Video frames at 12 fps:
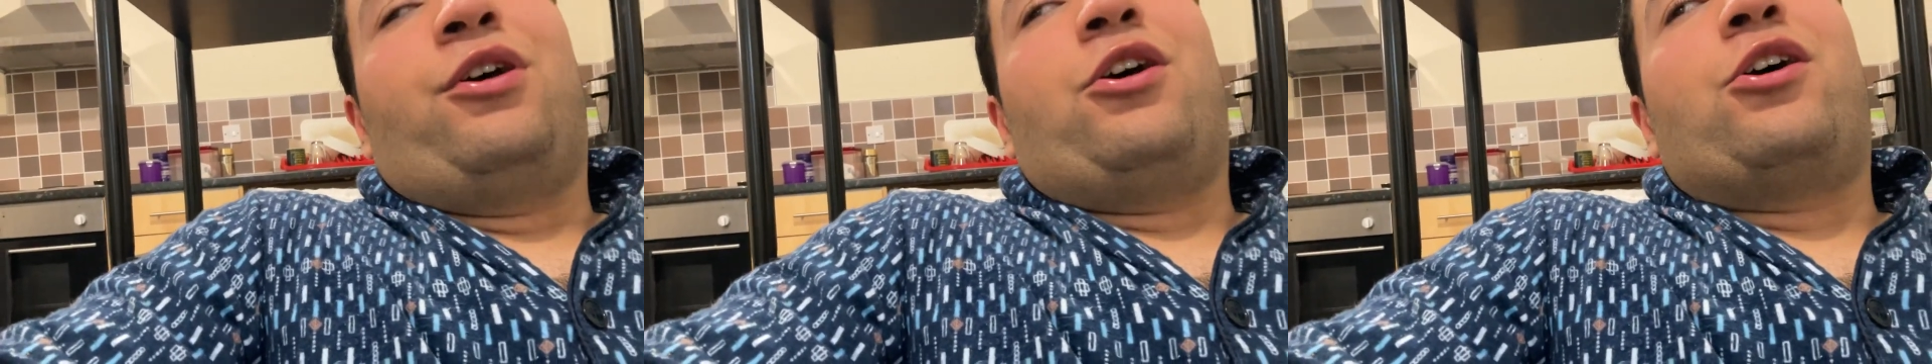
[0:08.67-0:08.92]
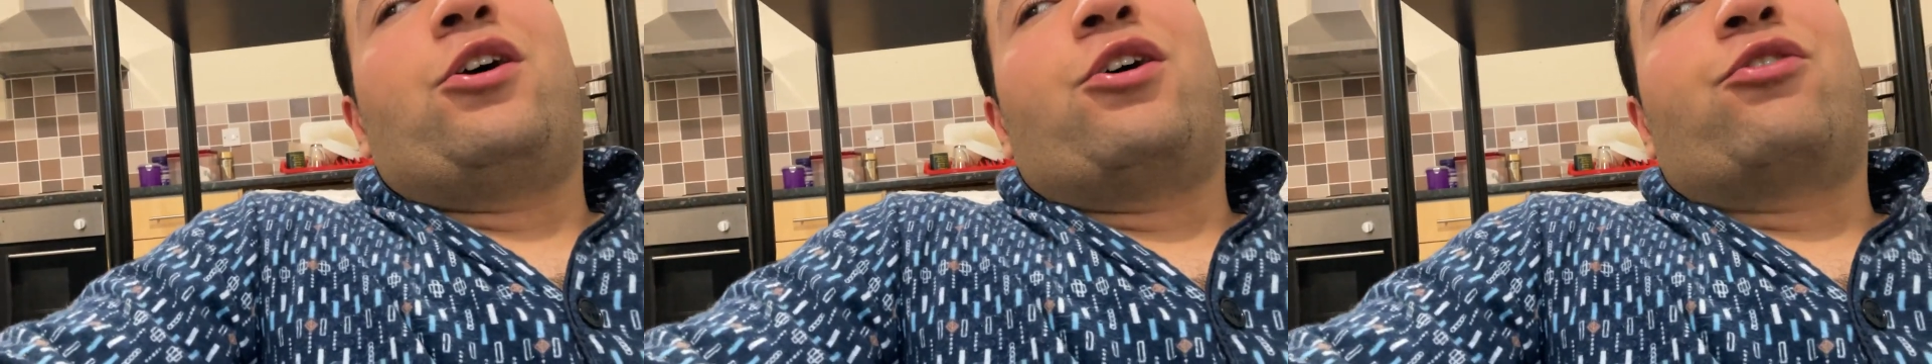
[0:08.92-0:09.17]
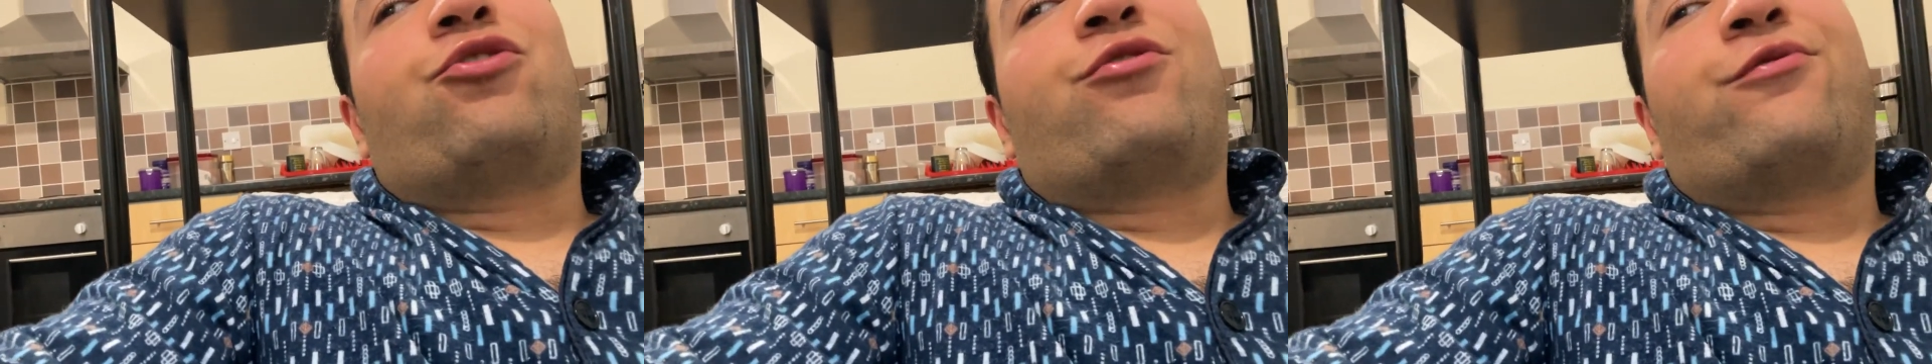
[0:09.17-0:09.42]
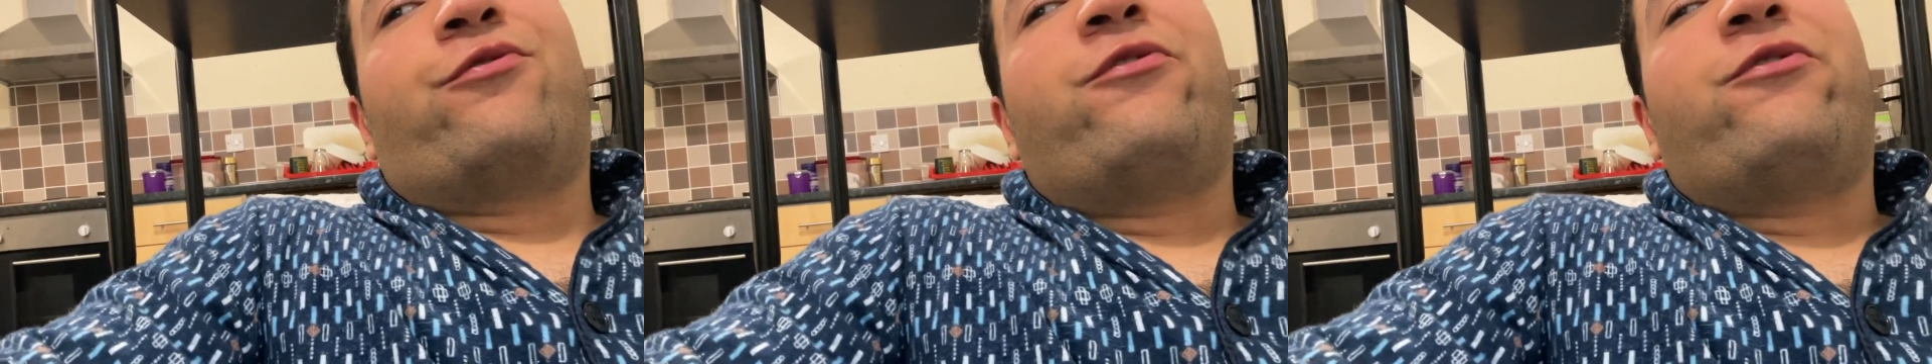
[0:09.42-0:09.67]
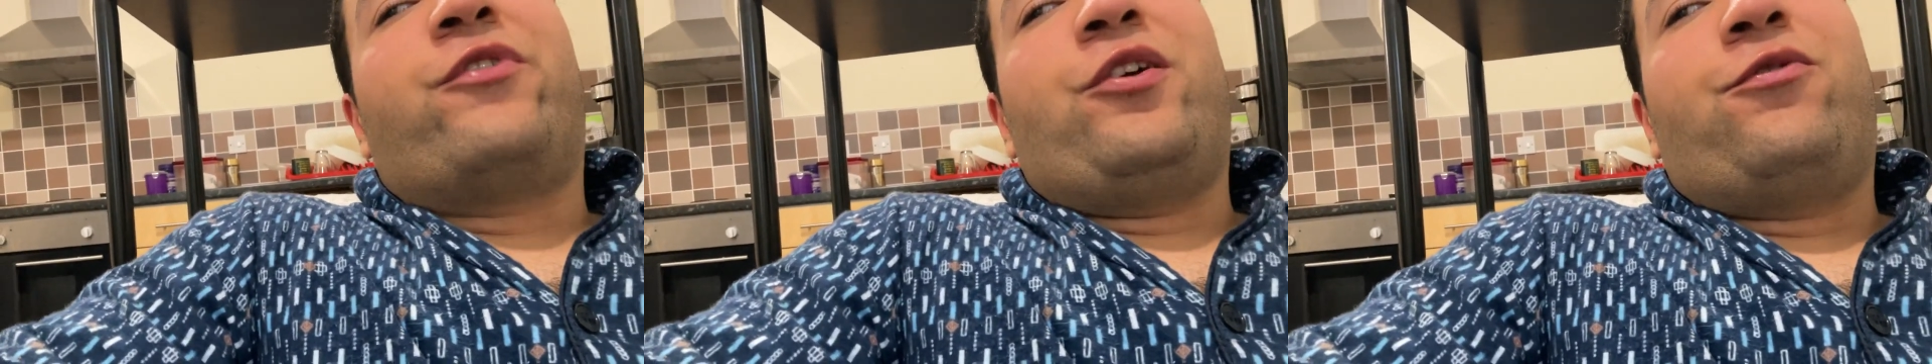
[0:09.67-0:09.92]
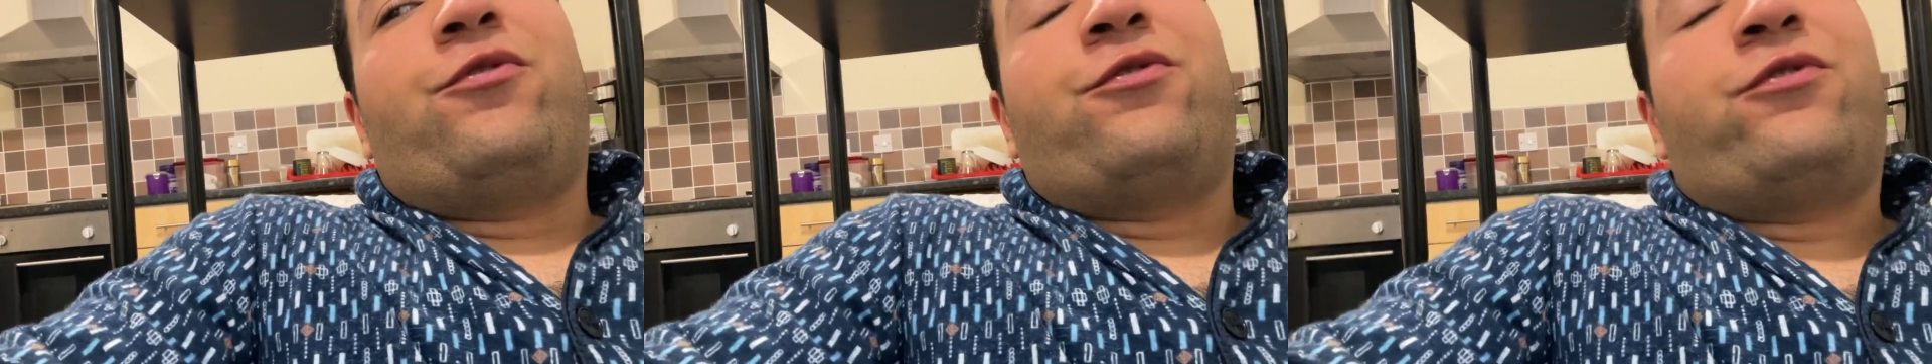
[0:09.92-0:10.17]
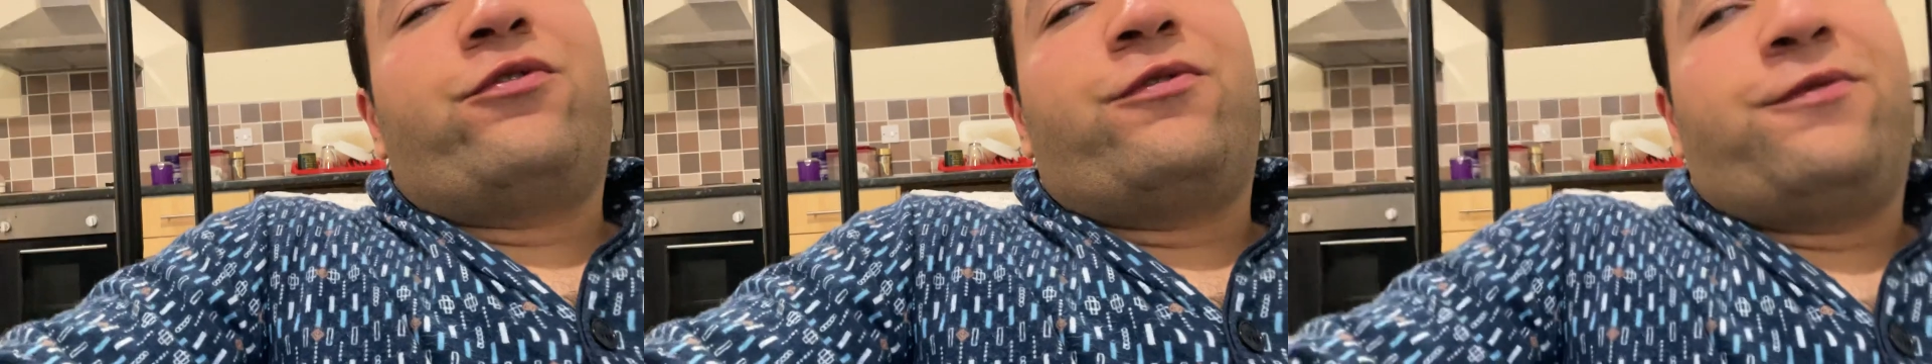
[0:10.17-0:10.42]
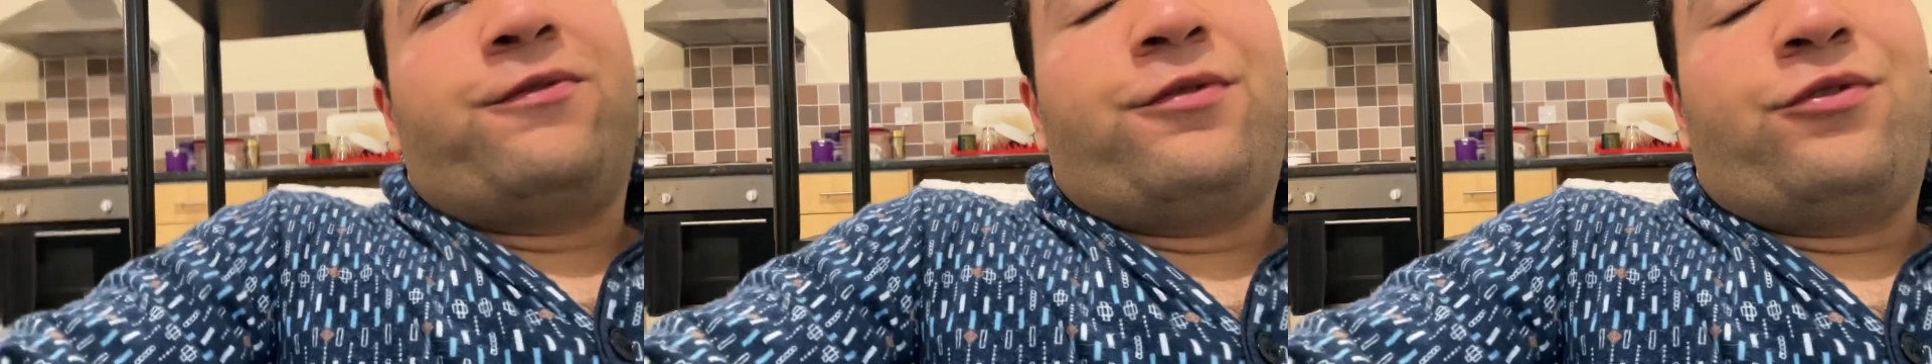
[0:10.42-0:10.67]
uh, June
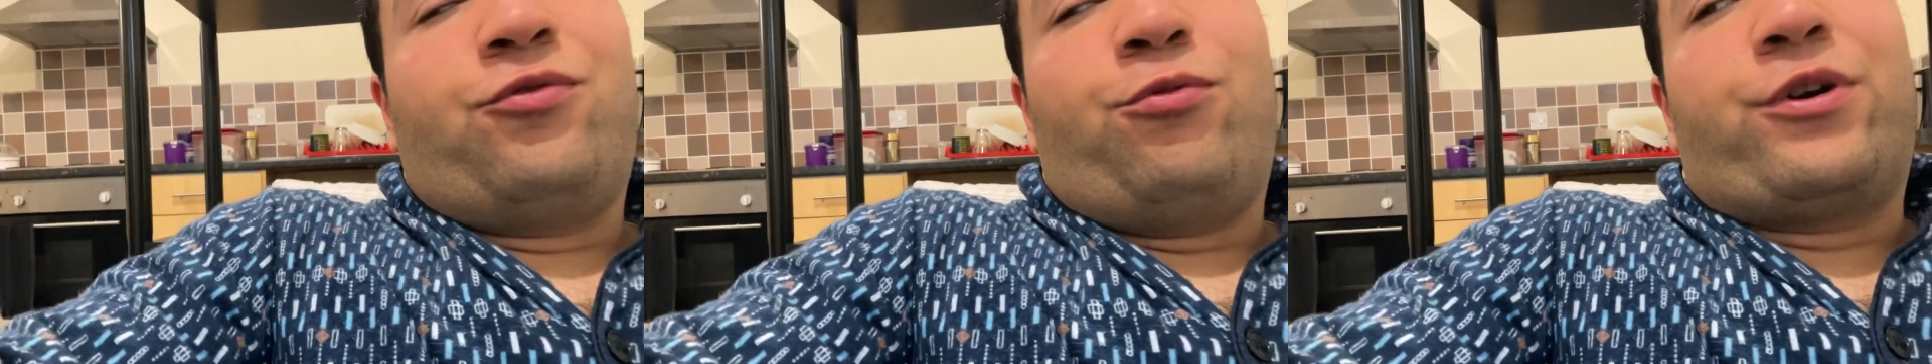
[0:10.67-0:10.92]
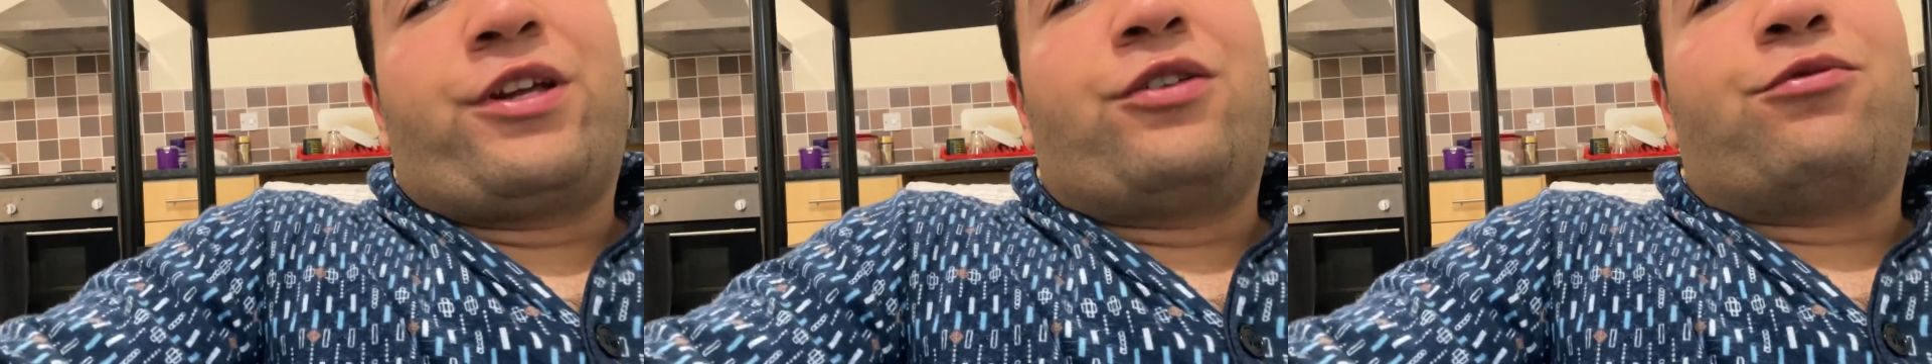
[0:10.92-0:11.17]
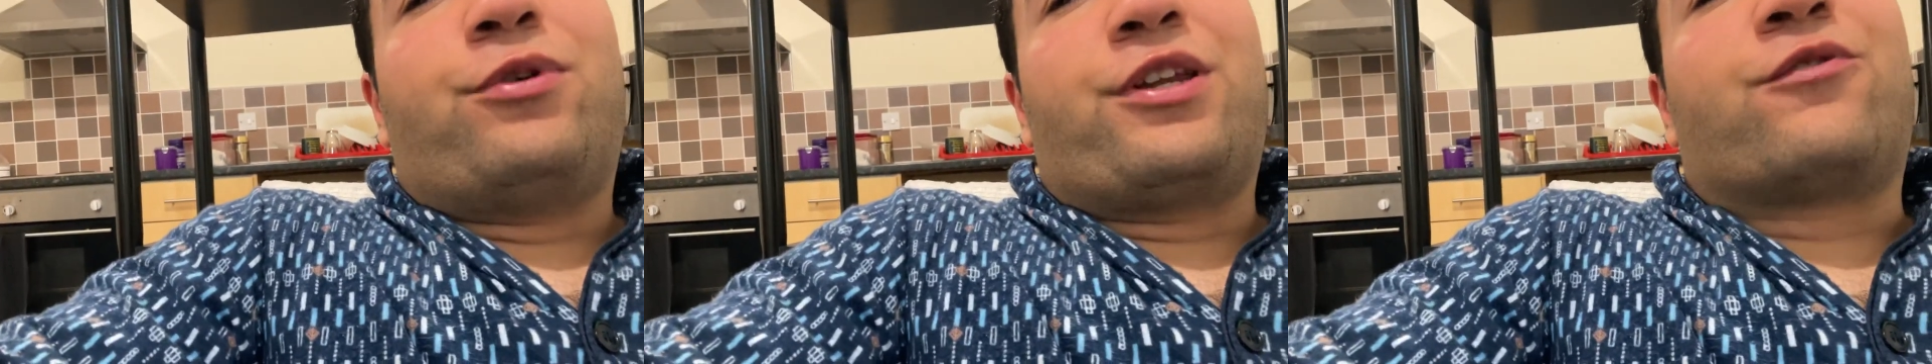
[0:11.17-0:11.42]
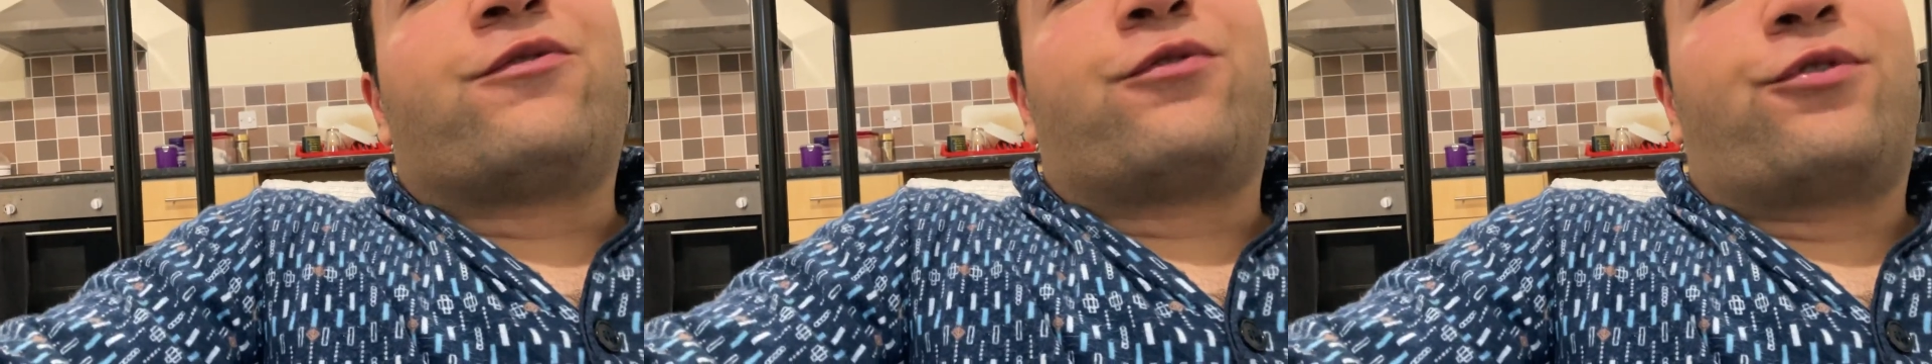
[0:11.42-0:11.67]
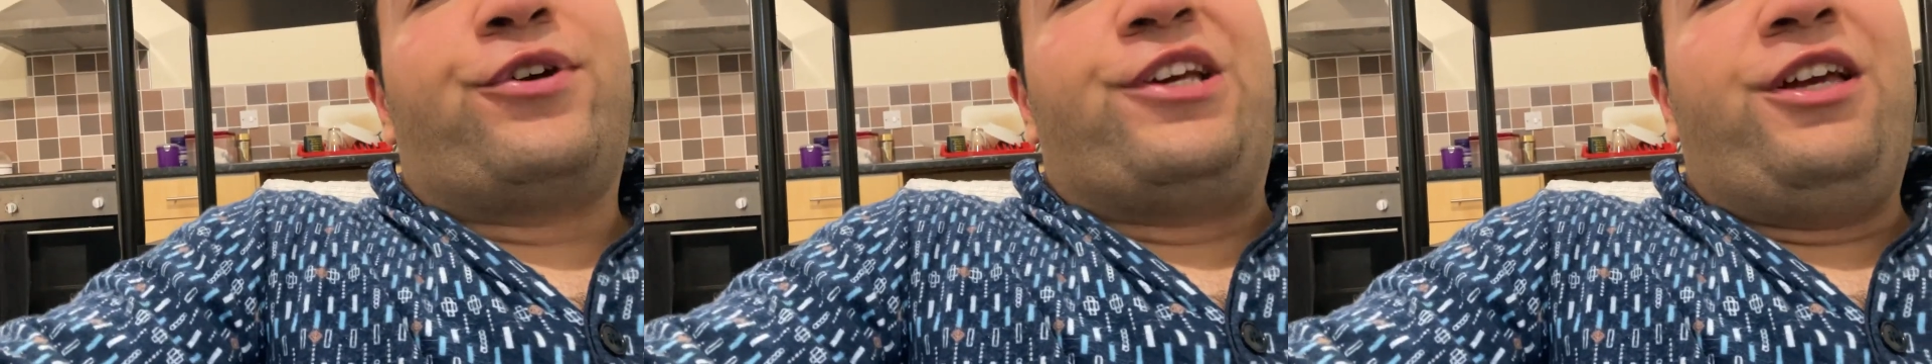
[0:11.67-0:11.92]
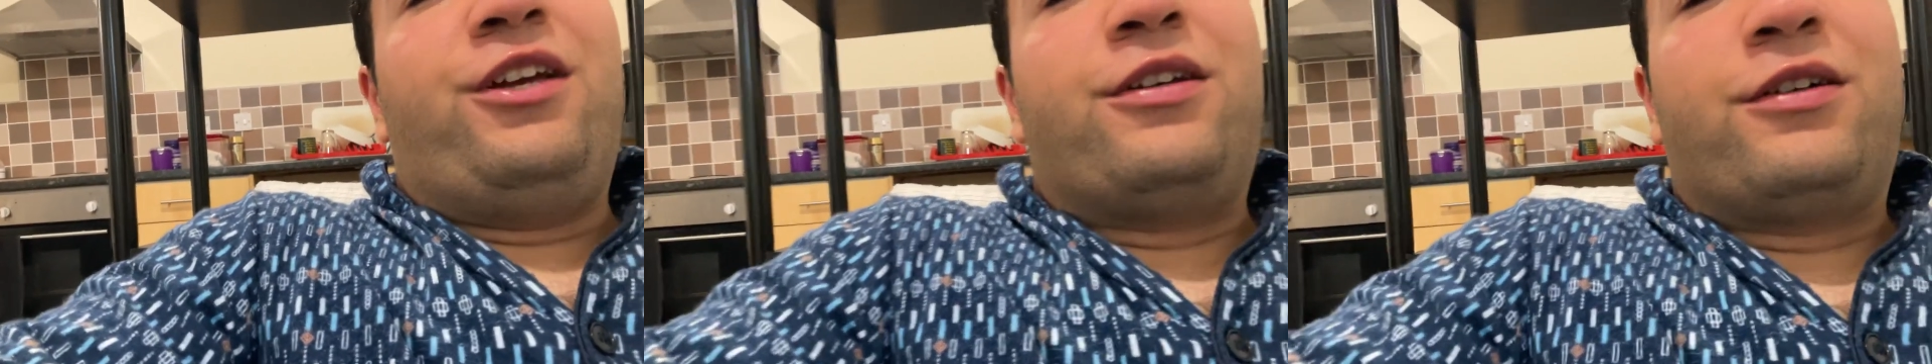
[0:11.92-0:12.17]
5th, 2023.